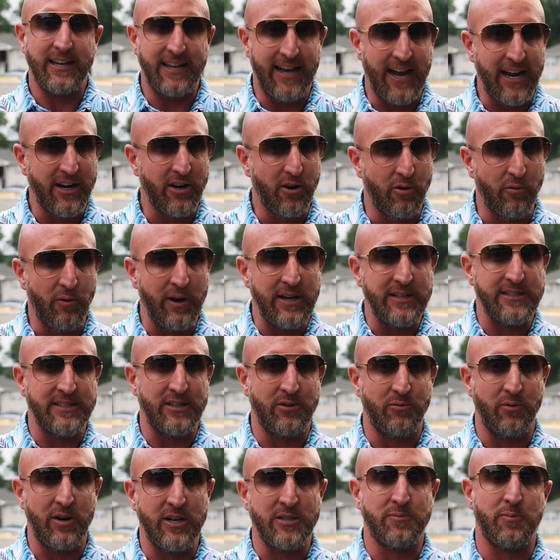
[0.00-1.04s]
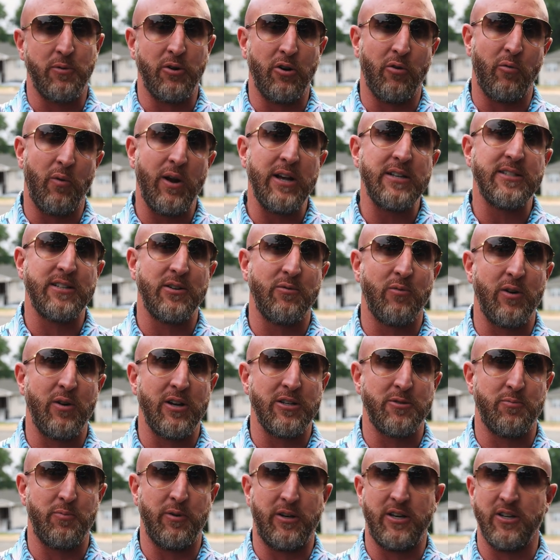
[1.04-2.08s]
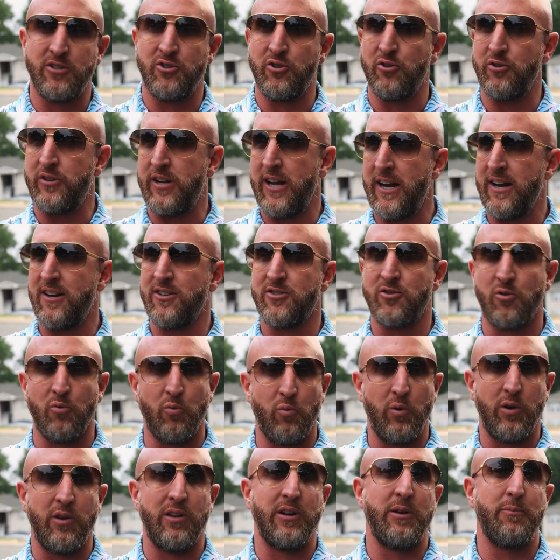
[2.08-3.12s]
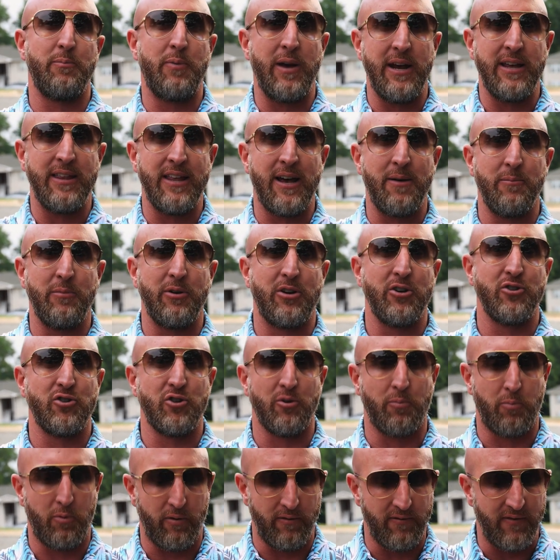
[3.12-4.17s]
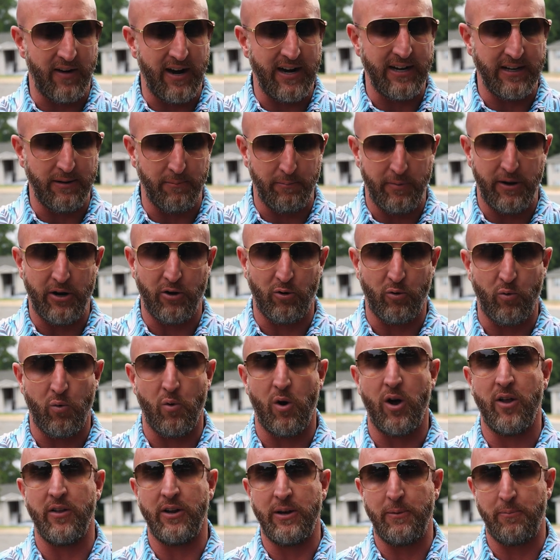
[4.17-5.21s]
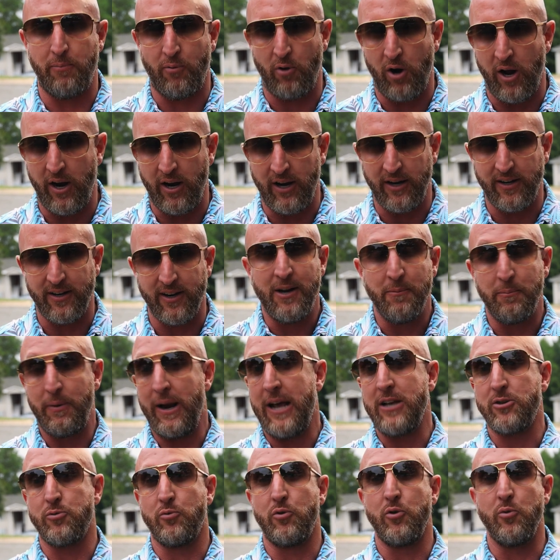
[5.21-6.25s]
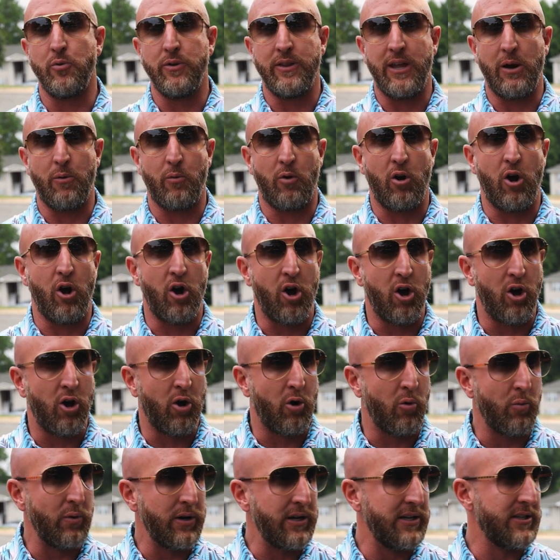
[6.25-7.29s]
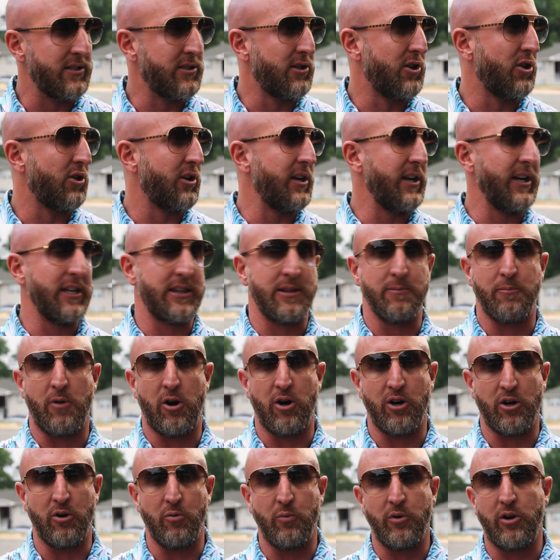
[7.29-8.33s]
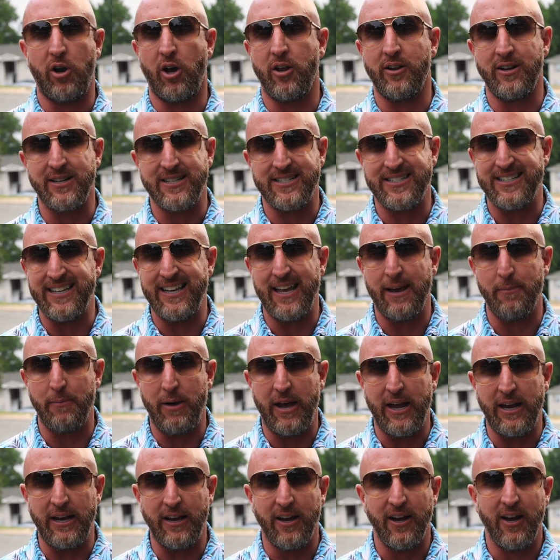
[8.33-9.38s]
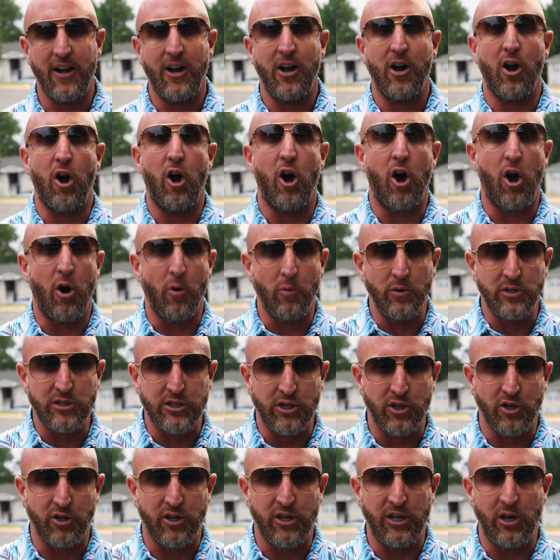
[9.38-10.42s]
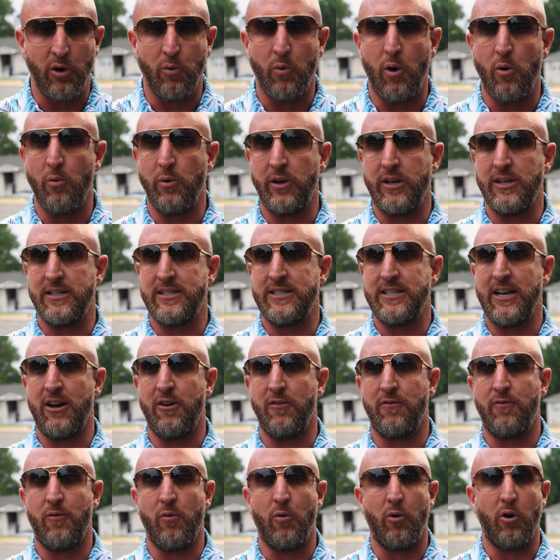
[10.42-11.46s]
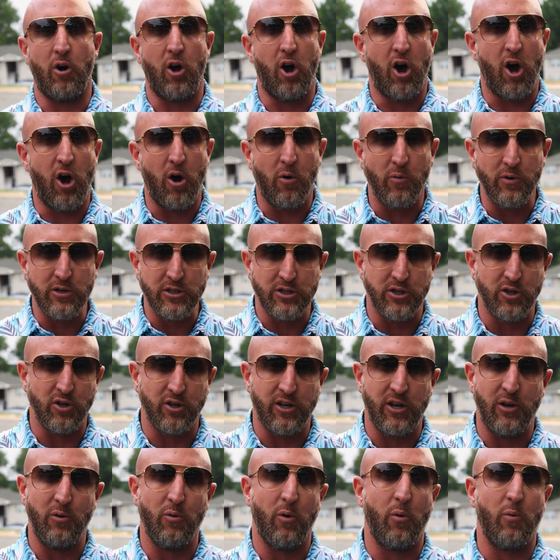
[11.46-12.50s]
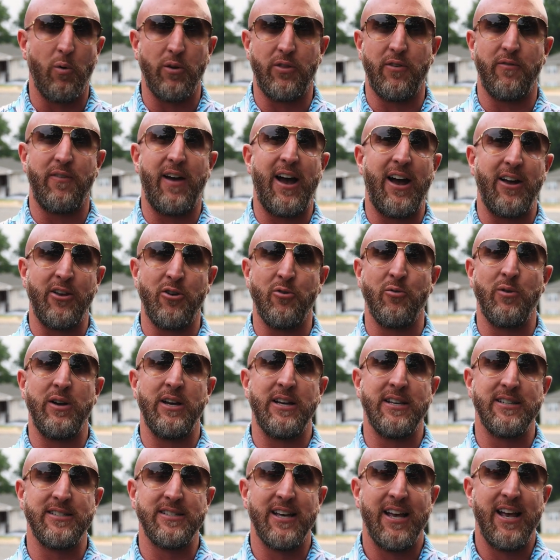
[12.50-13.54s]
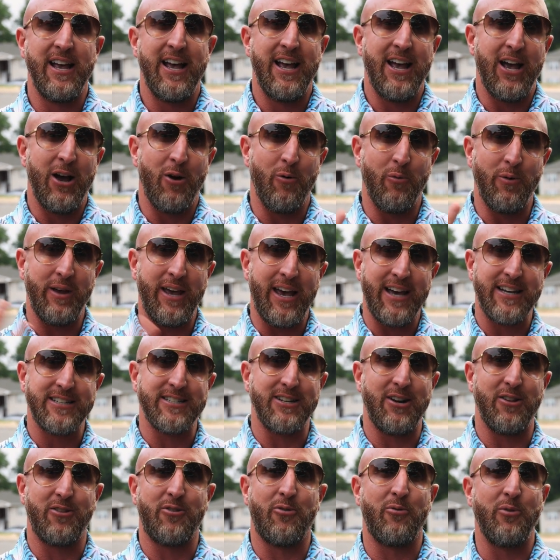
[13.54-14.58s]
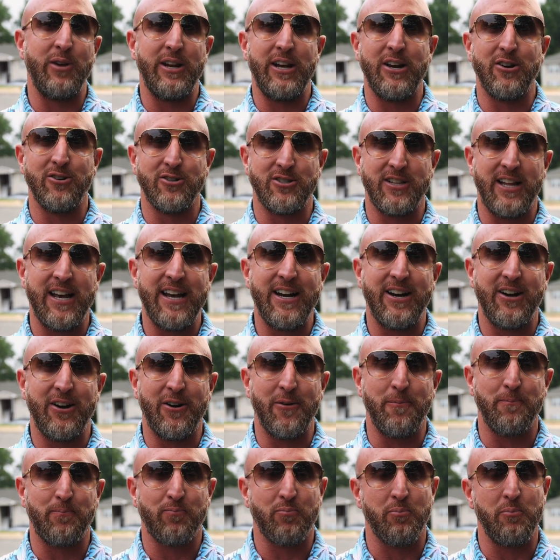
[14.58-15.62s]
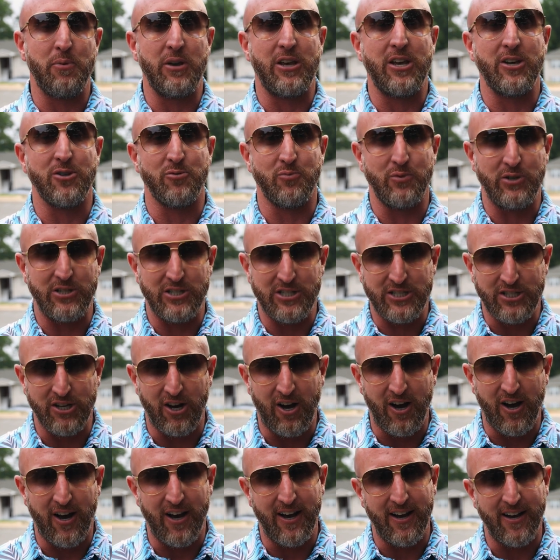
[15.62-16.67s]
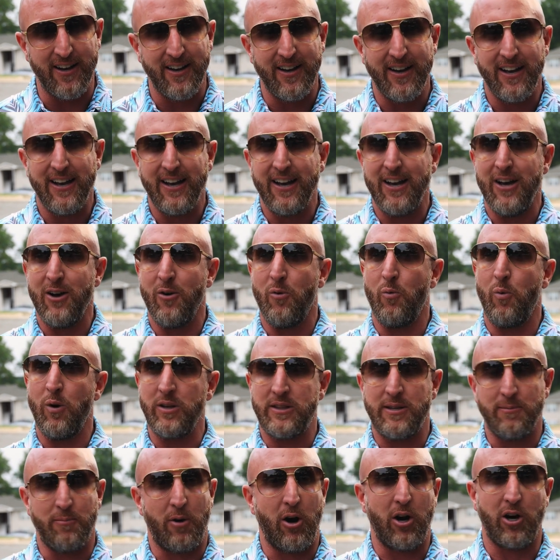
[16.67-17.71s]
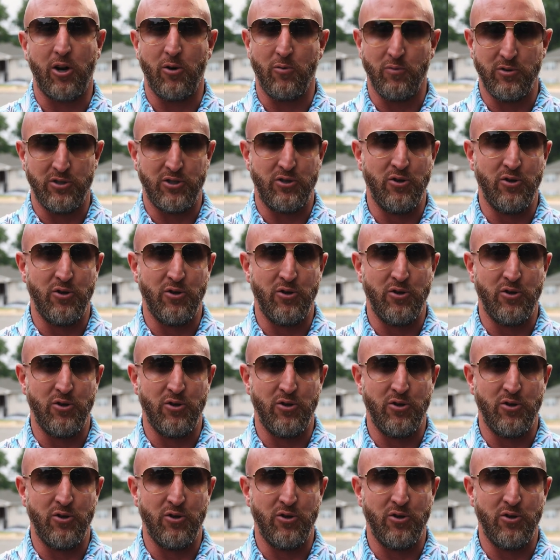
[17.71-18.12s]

yeah, you're raising rents, but you're raising rents because your tenants are willing to pay that because you're providing a better quality product. But as we're doing that, we're always looking at the market. We call it a CMA. Always looking at what we could sell for, always looking at what the value is. Well, we exited 3 years later because we saw what the market was